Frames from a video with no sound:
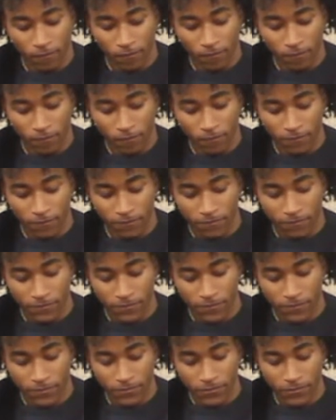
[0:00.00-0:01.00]

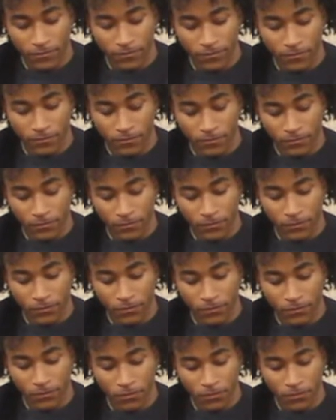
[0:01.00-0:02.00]

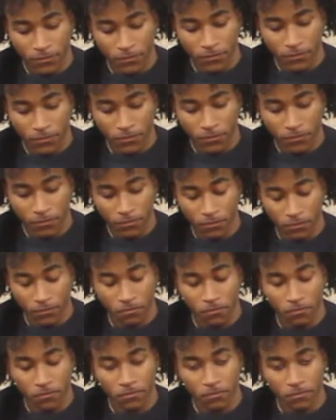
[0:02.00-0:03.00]

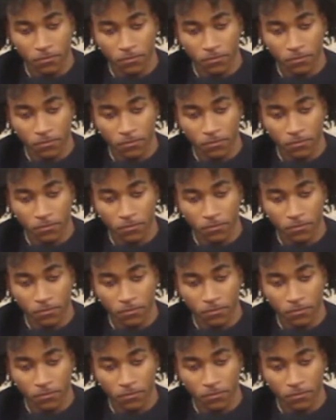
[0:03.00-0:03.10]
No words are spoken by the person on screen.